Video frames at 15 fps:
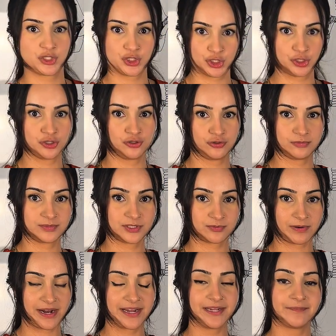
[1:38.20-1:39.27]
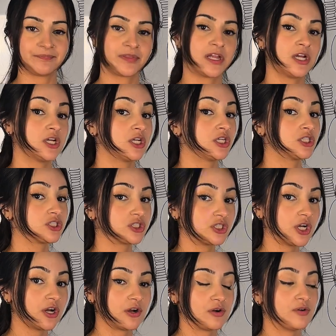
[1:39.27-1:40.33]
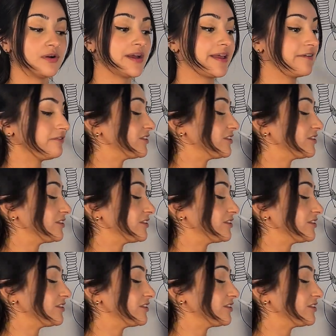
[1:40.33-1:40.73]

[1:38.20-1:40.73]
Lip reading: tubes, right? So if